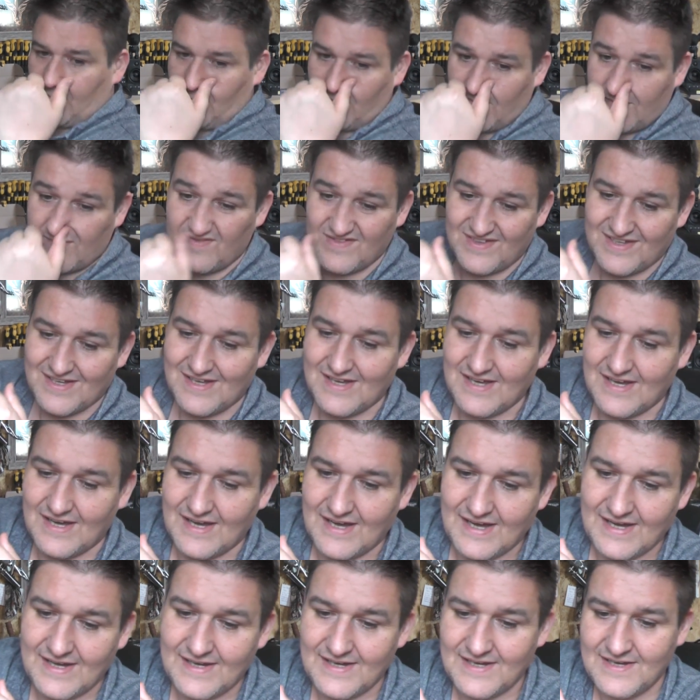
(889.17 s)
go.
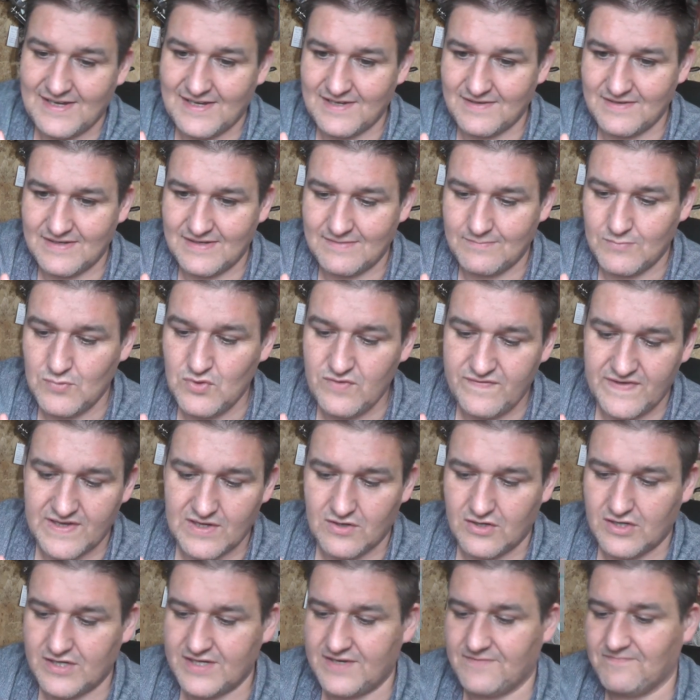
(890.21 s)
Moving
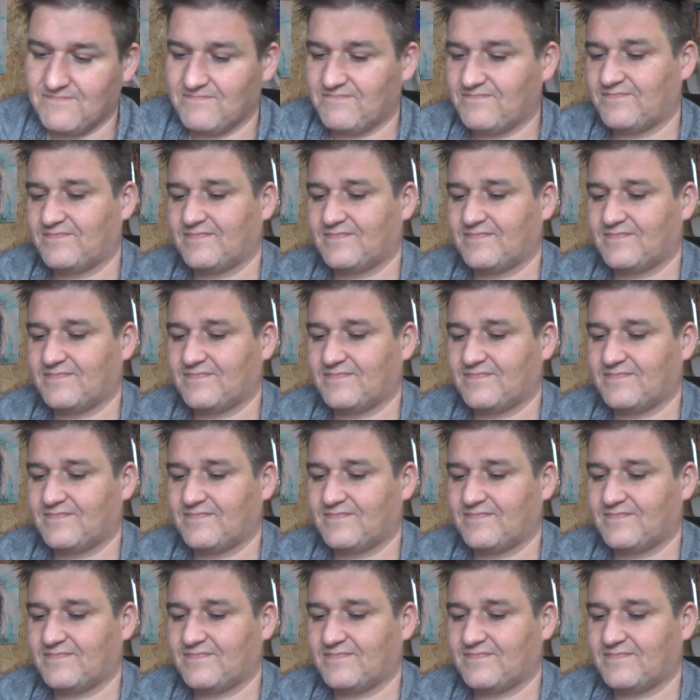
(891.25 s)
on,